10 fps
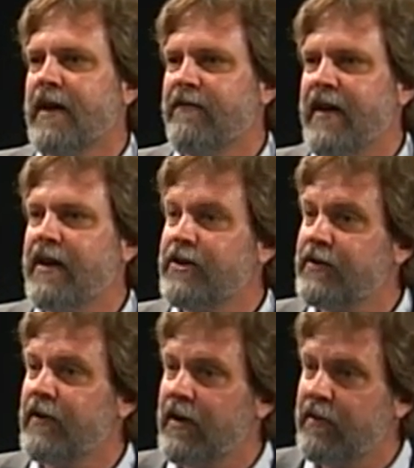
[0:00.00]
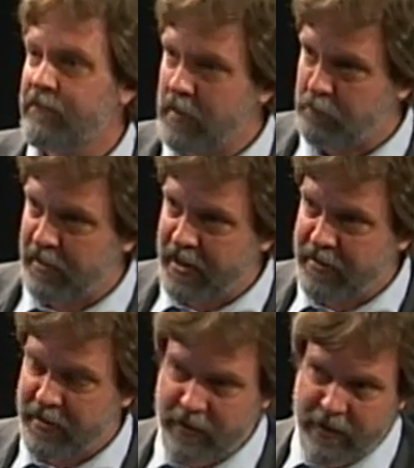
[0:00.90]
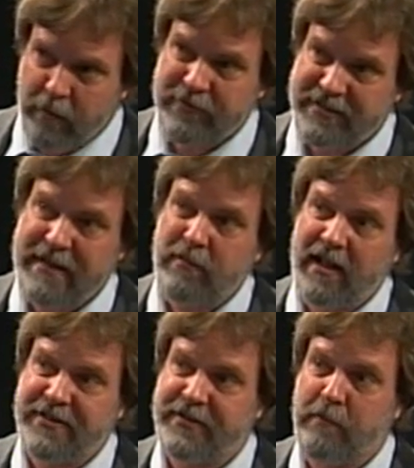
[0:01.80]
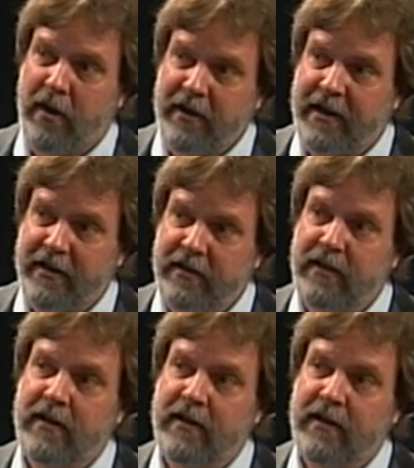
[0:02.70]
advantage of a plan to help stabilize the market,